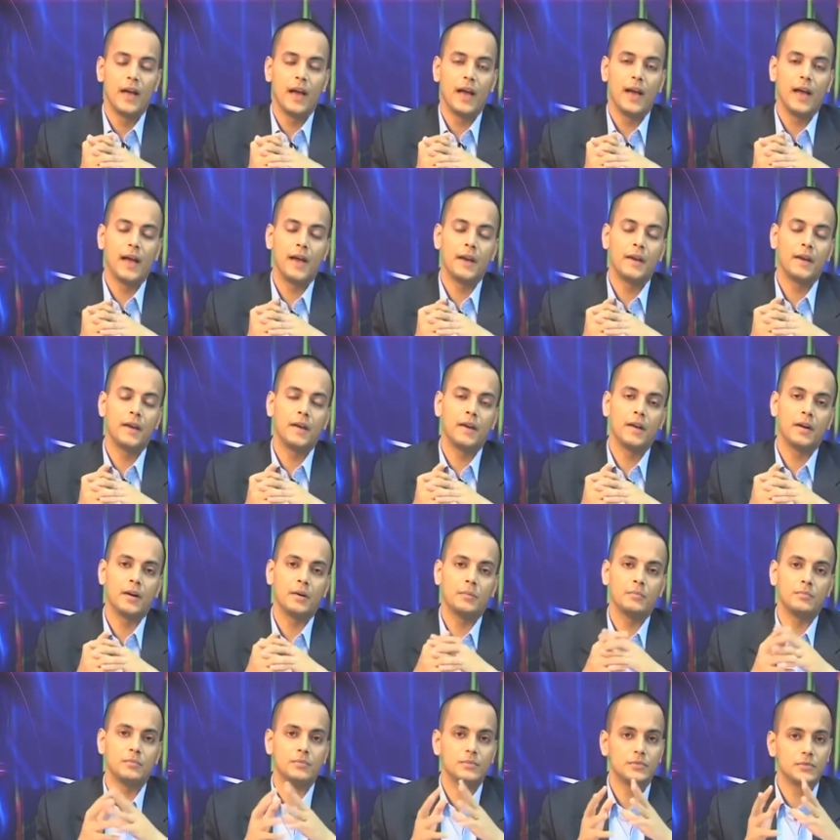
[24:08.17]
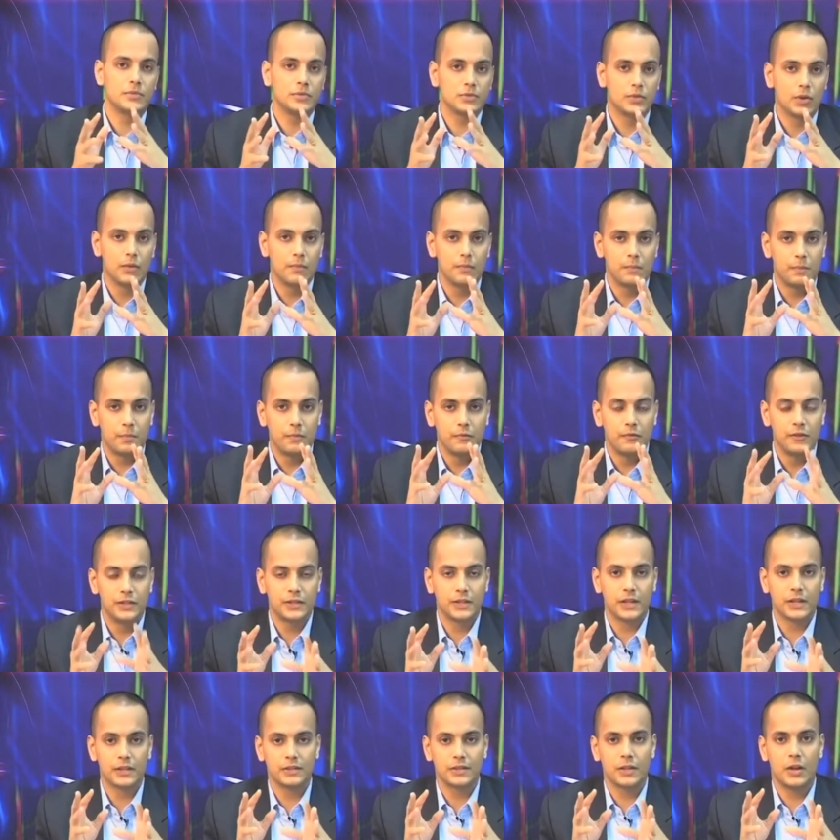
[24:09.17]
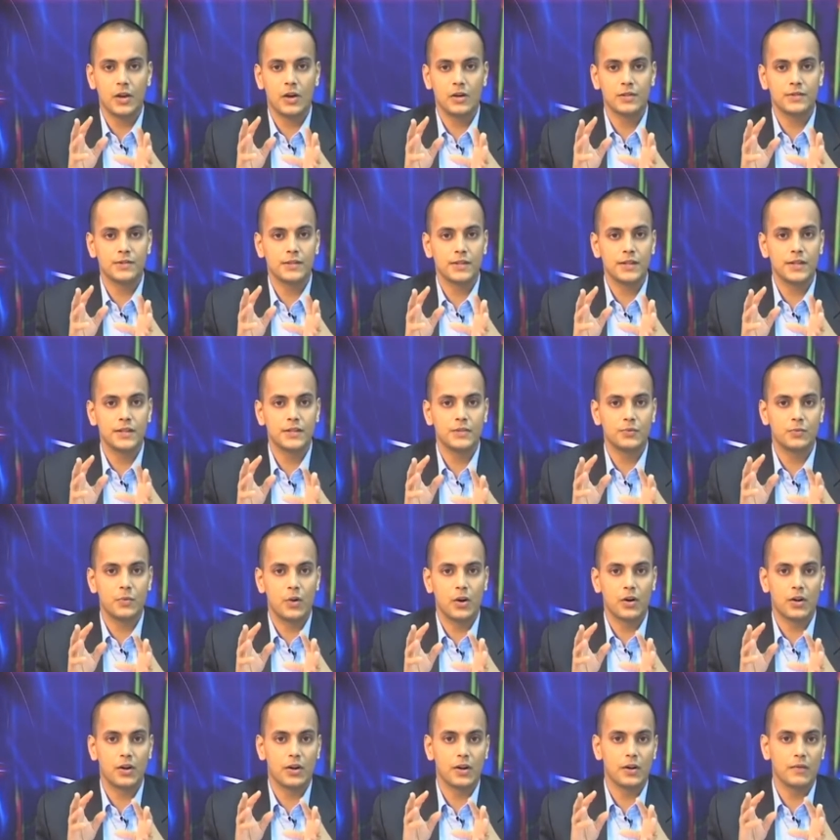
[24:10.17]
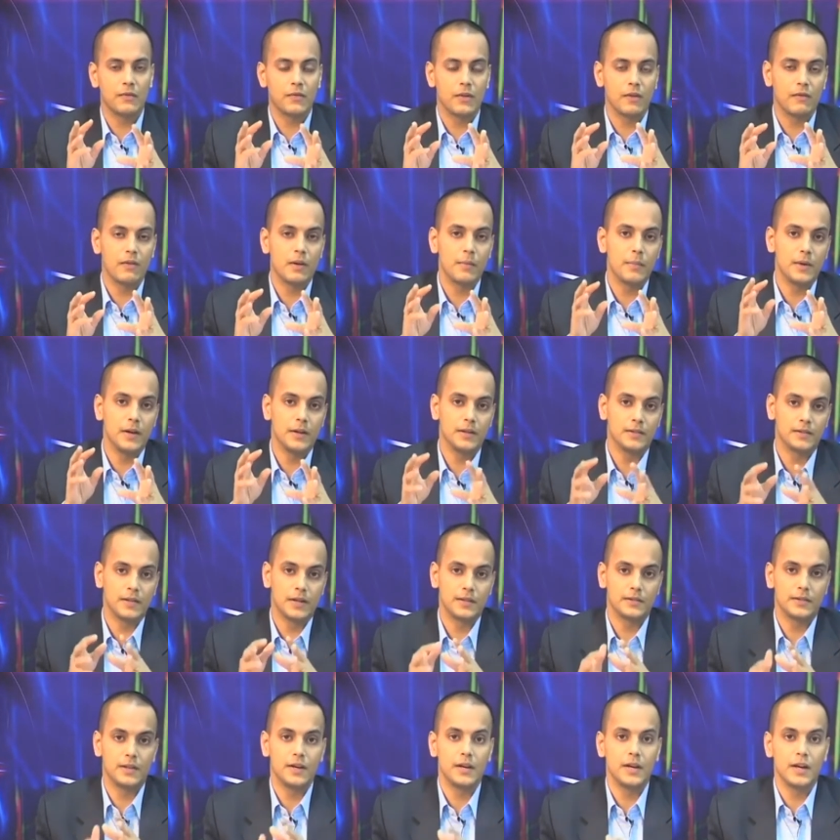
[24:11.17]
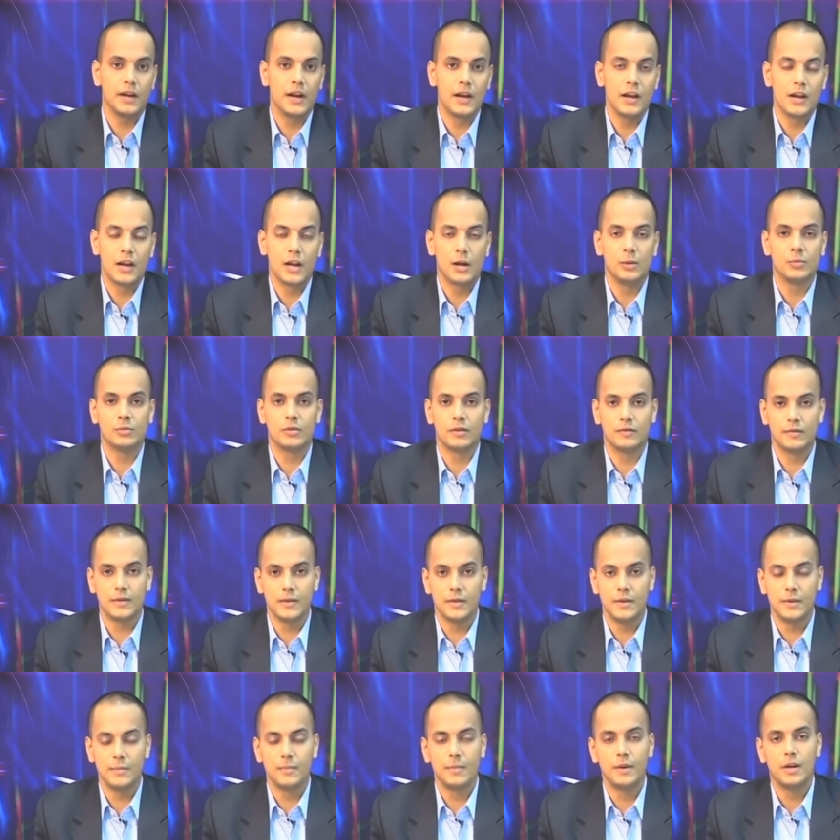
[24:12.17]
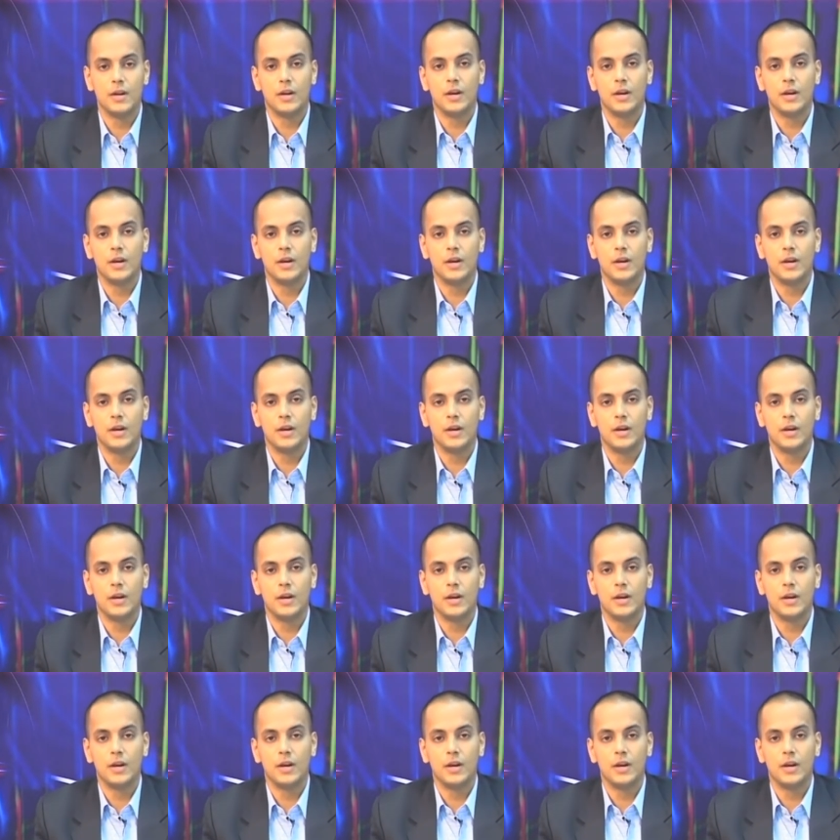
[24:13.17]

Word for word: And um, so, viscous loss is what we will be discussing in terms of the